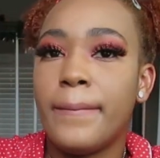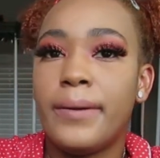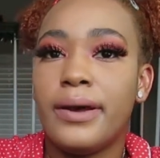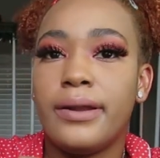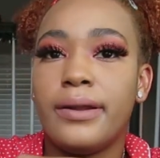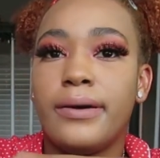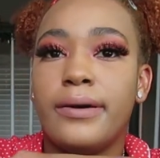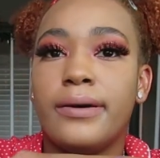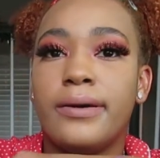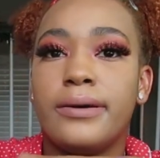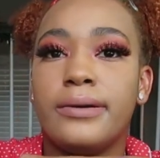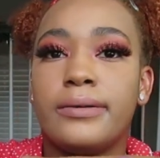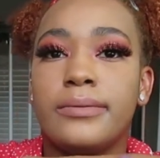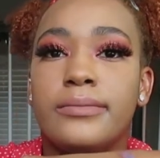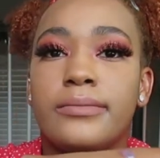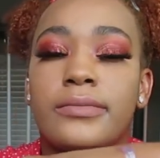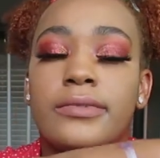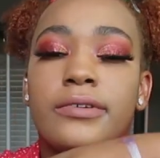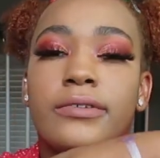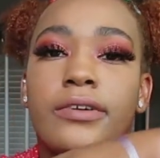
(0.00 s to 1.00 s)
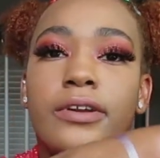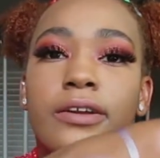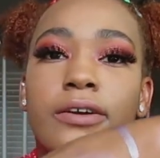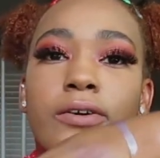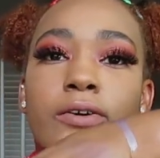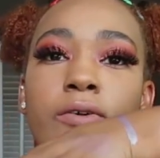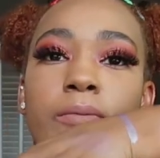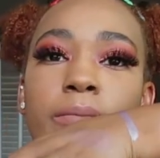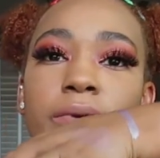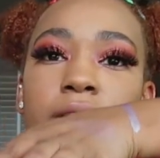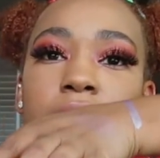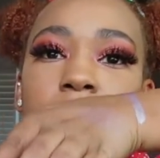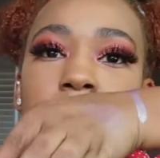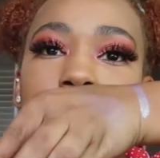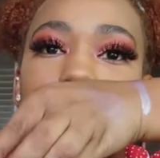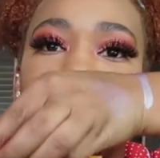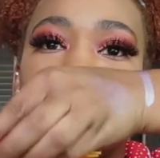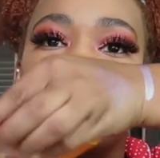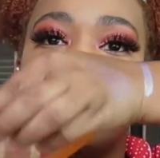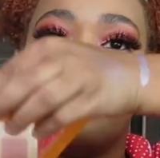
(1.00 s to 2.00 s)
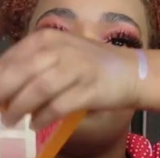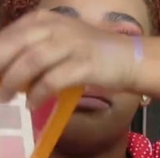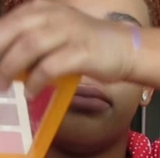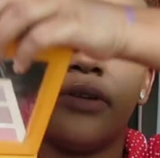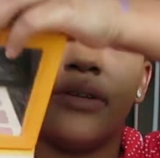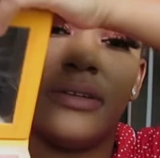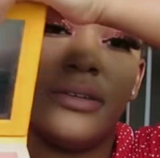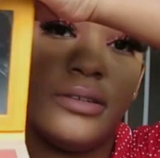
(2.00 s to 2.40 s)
But um, I'm gonna open it up.